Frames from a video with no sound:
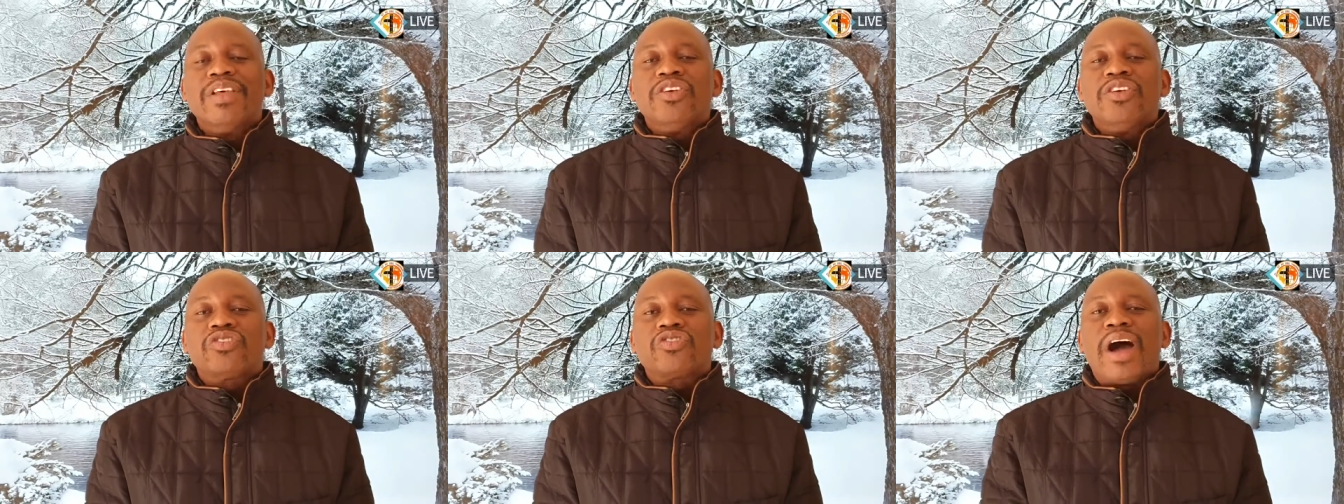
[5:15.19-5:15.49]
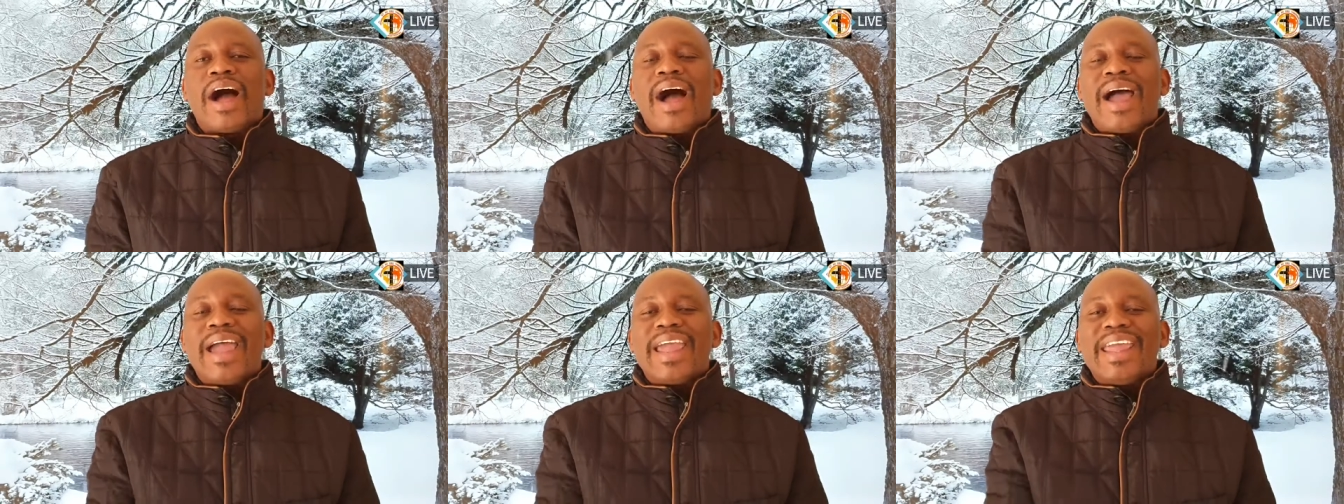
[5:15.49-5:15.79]

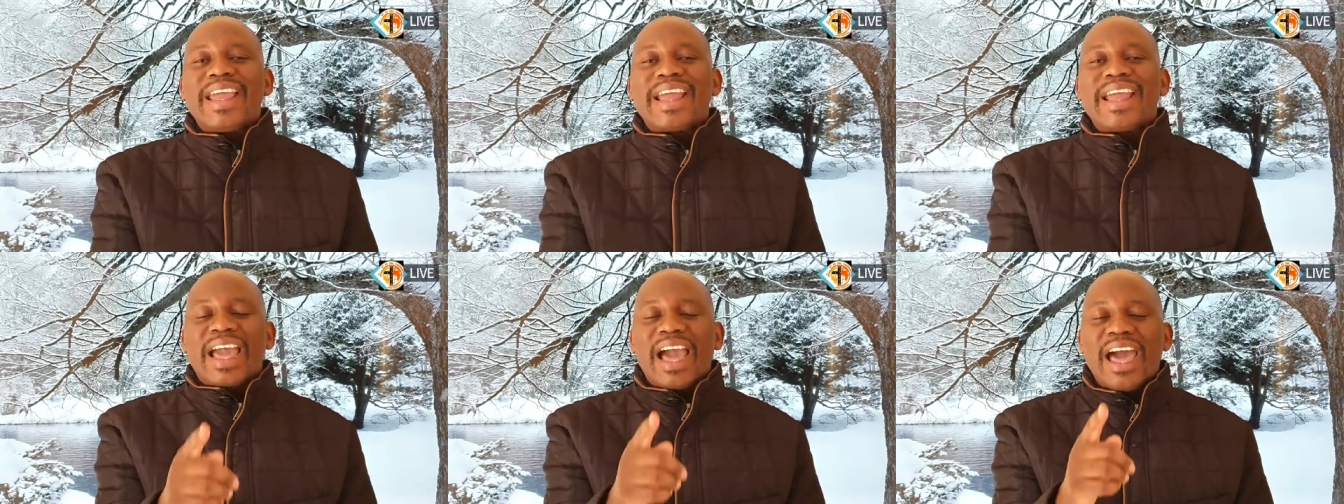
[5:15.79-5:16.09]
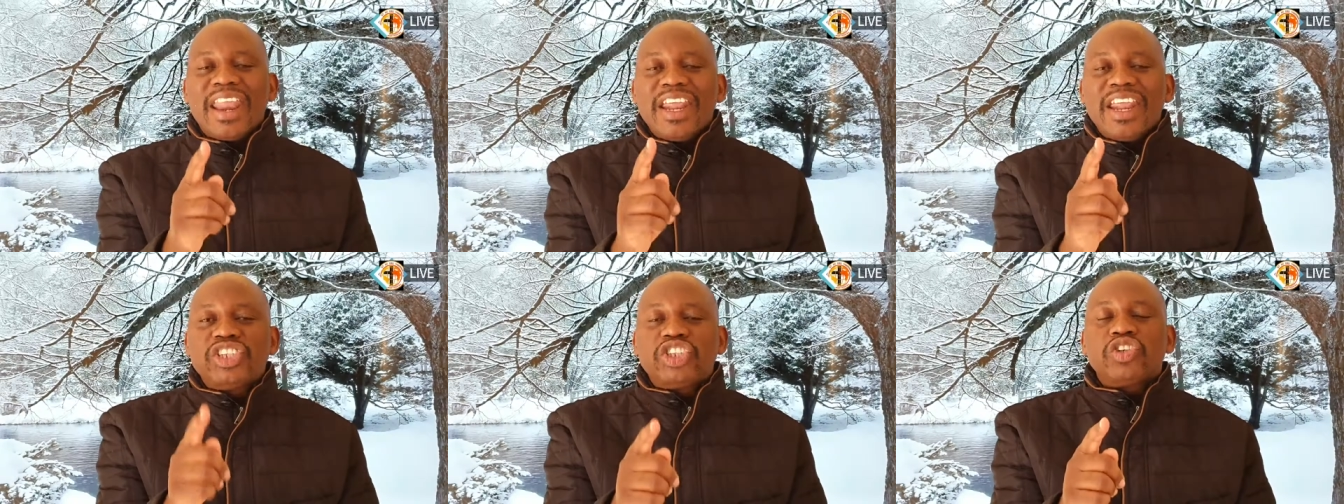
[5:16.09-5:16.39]
So I
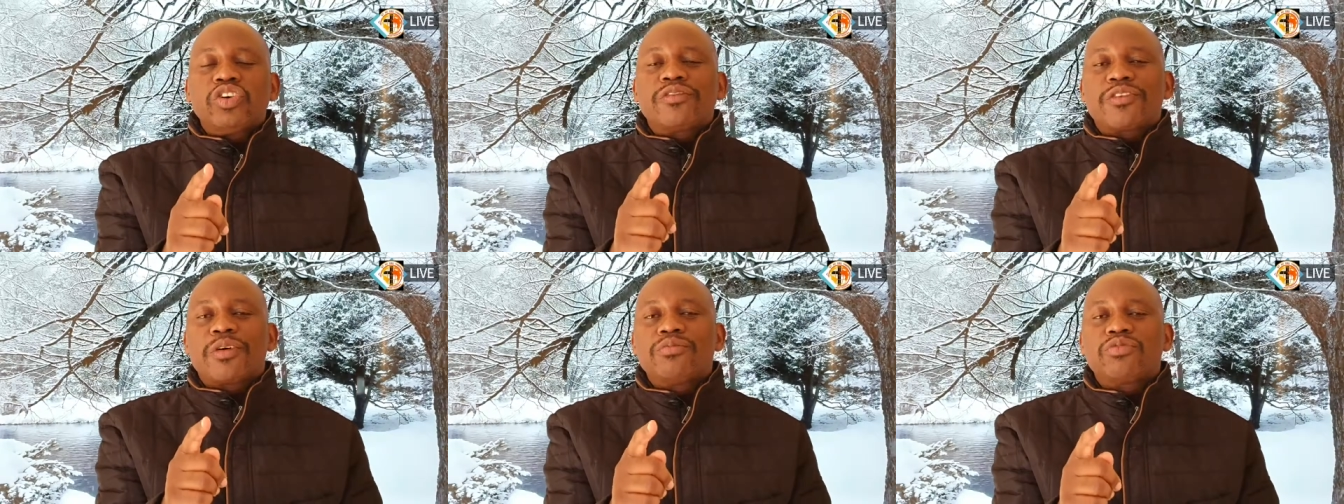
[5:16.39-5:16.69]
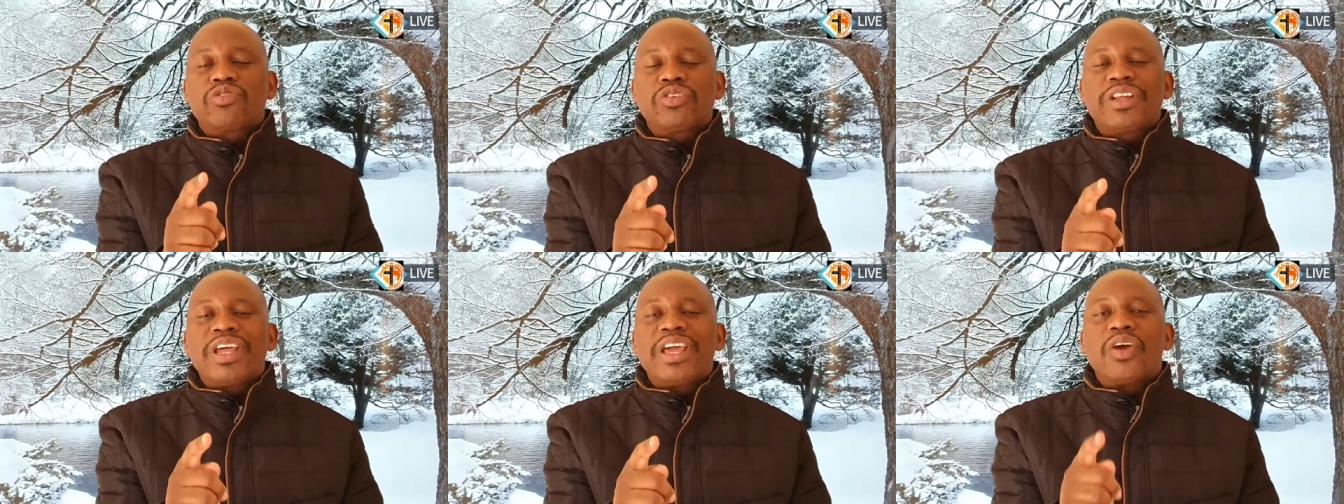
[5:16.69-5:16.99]
encourage you from
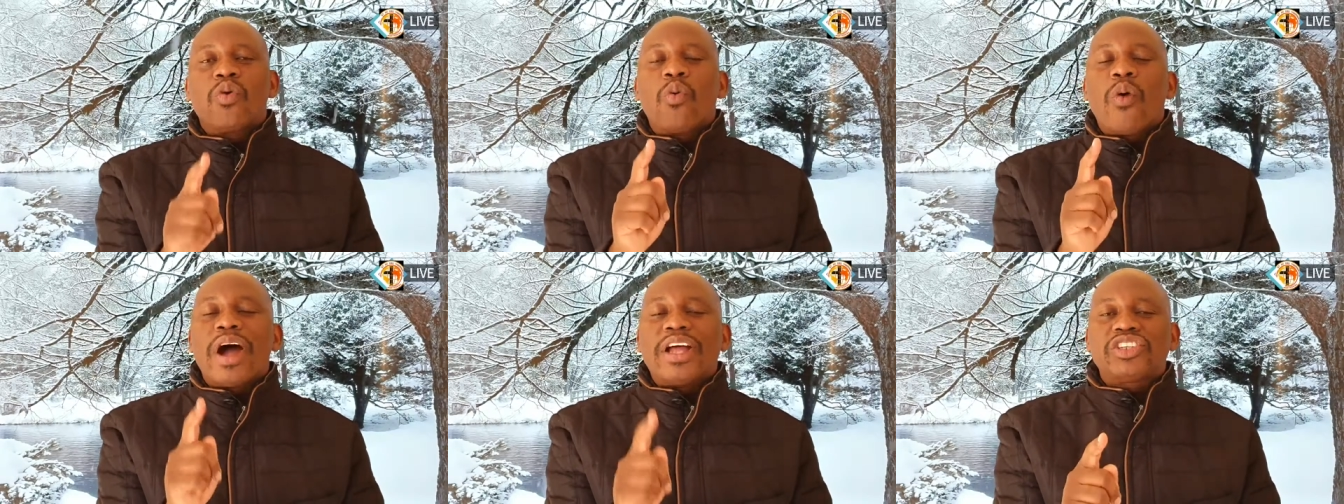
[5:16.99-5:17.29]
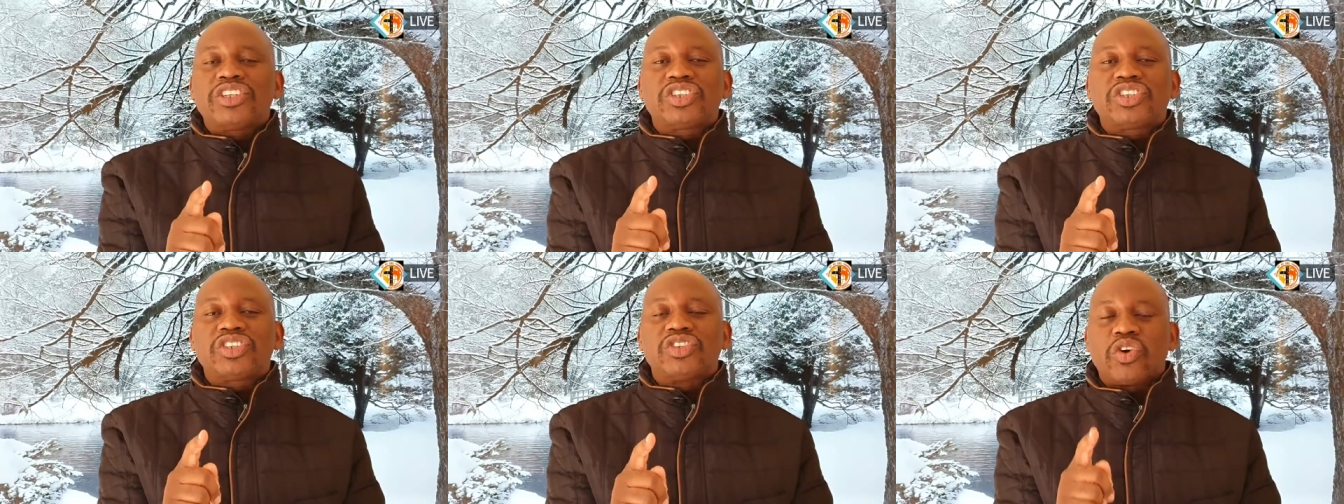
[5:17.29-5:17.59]
today,
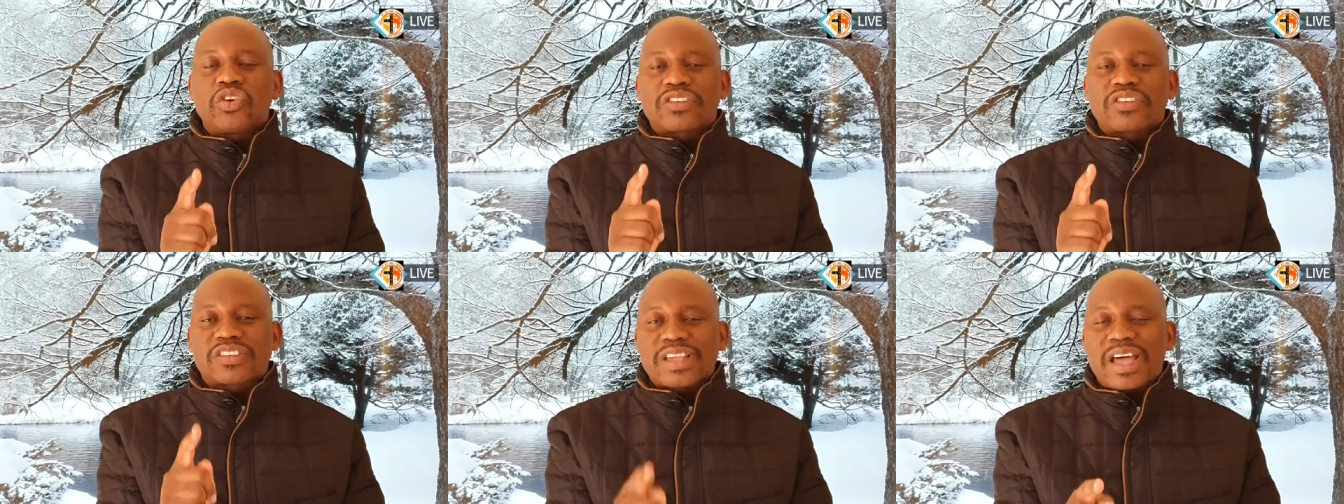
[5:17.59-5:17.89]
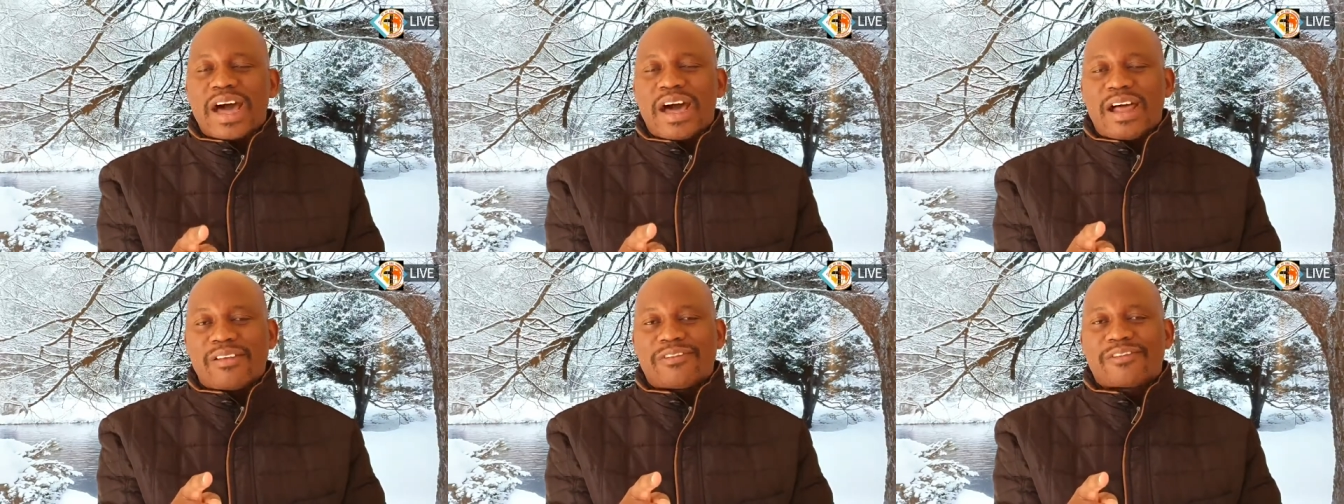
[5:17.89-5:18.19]
watch
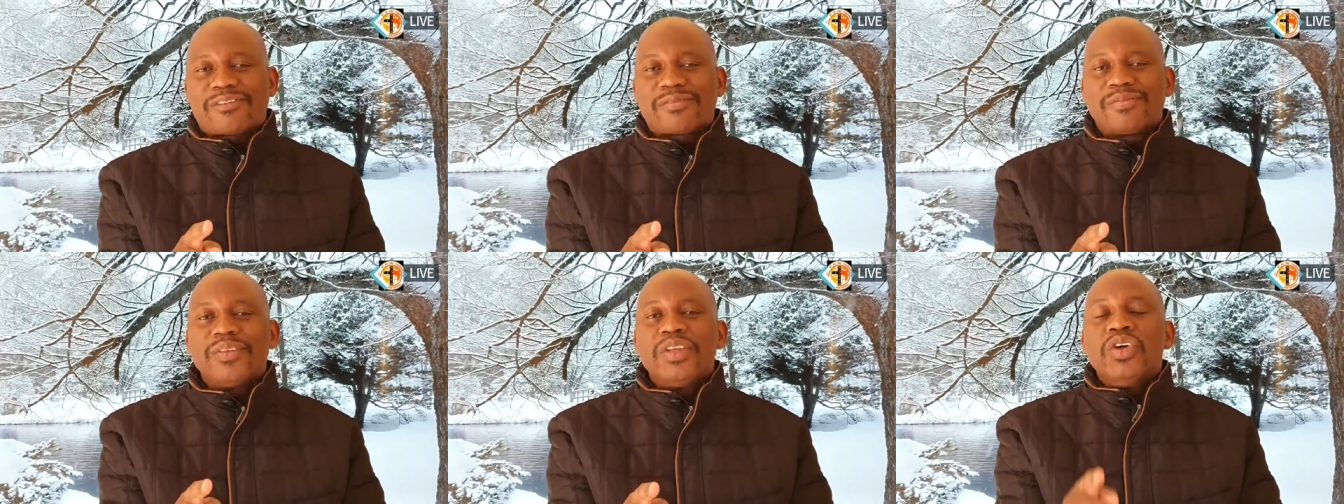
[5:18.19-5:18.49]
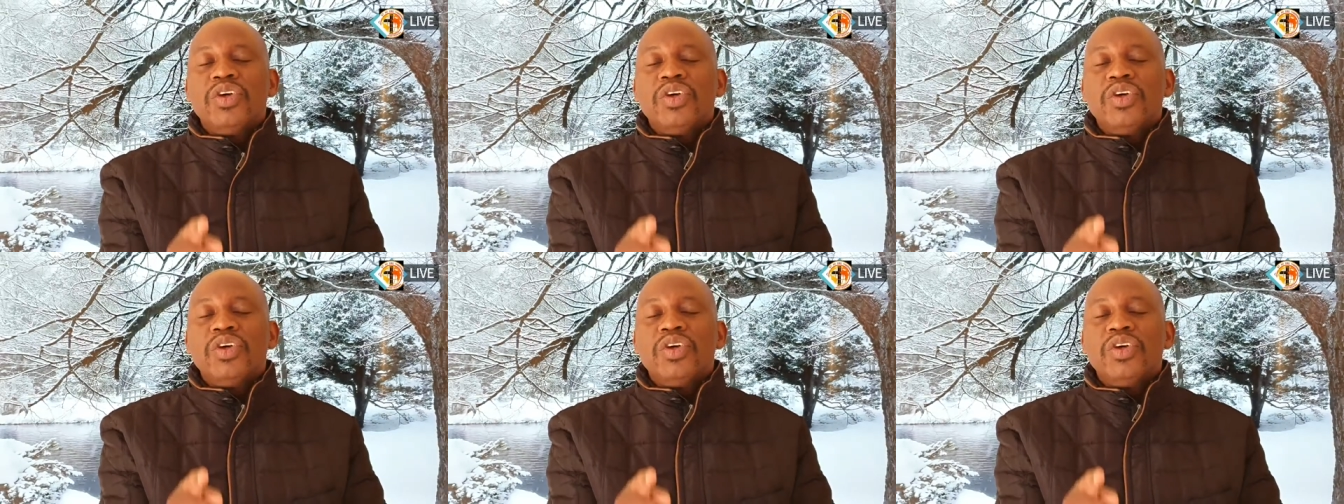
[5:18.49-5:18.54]
yourself.